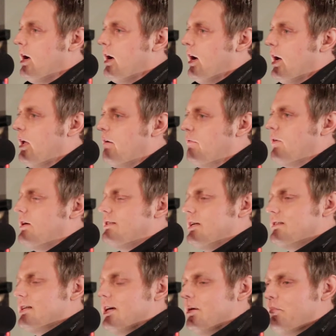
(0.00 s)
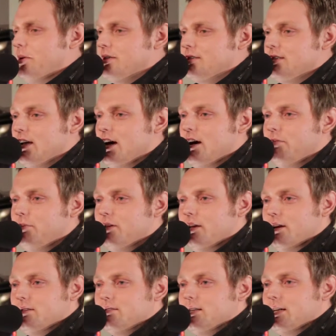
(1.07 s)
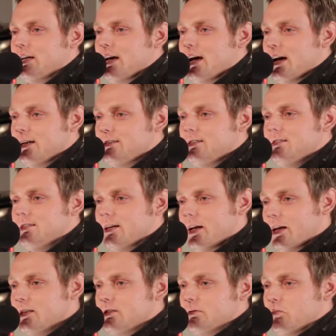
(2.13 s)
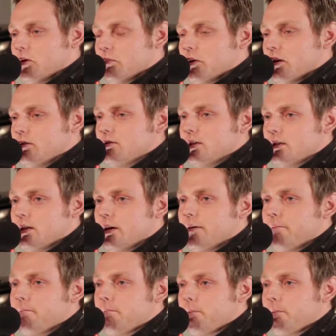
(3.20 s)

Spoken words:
And at first I was kind of pissed off, but then I was like, she's a handsome woman, I'll take that.